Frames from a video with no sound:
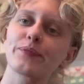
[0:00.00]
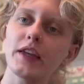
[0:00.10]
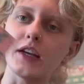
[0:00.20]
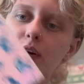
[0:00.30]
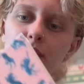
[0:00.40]

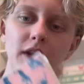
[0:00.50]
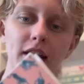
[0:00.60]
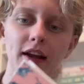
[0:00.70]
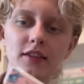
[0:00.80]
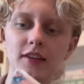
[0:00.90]
you know, it
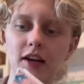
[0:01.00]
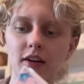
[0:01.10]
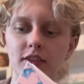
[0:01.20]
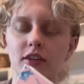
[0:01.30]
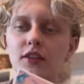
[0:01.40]
adds
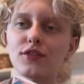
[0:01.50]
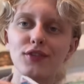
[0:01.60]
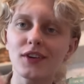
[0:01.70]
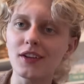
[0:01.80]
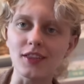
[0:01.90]
character. It's
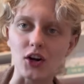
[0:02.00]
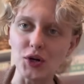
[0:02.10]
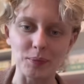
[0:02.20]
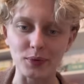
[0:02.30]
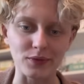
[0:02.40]
for a
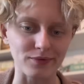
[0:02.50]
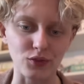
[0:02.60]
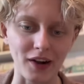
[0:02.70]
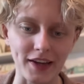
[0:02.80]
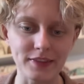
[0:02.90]
LARP,
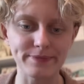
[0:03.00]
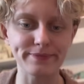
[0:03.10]
right?